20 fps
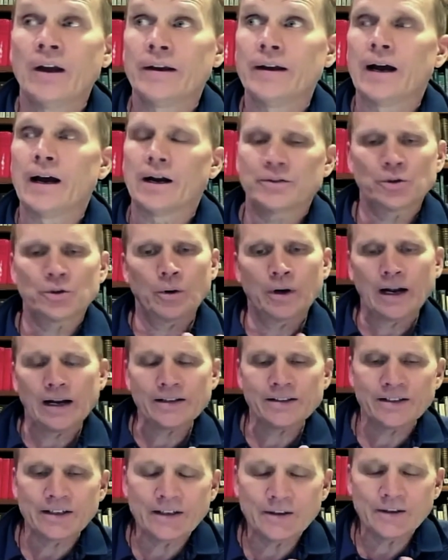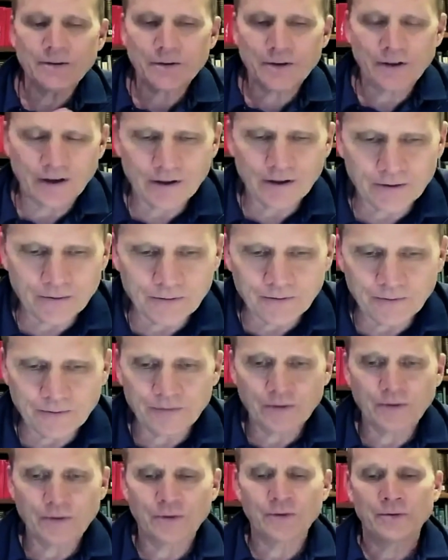Yeah. So what I see, uh,
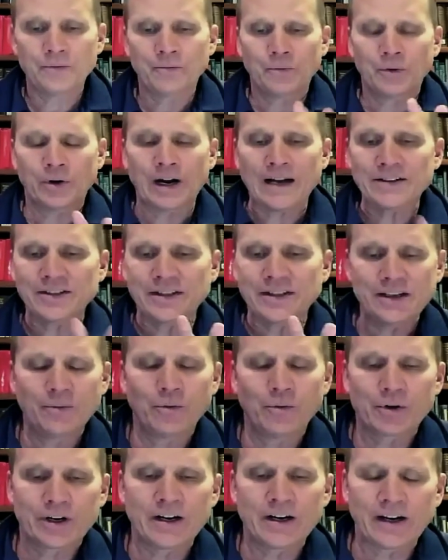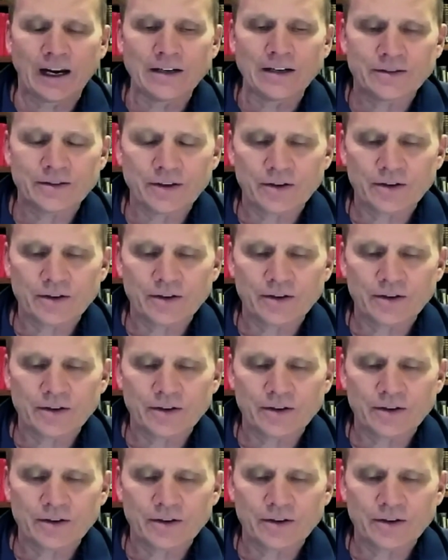what I see working cases